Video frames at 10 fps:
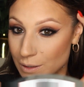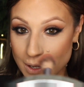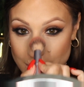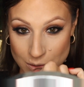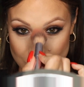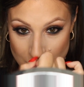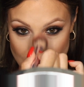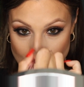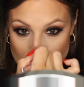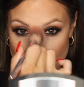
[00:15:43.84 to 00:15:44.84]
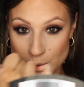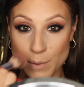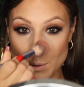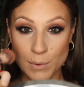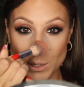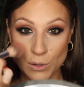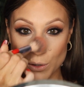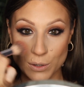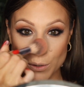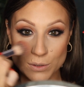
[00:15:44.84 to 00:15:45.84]
And then I'm just going to put a little bit on my
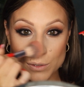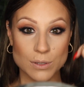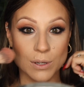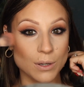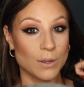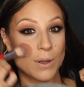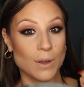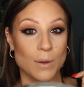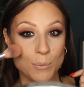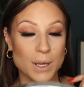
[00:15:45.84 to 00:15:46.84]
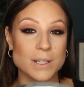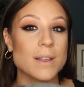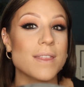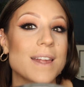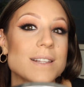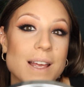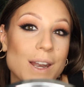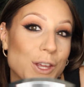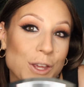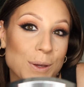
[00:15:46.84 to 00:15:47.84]
nose because I think it's
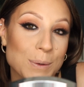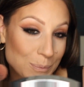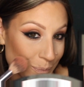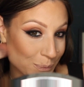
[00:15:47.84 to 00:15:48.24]
hella cute.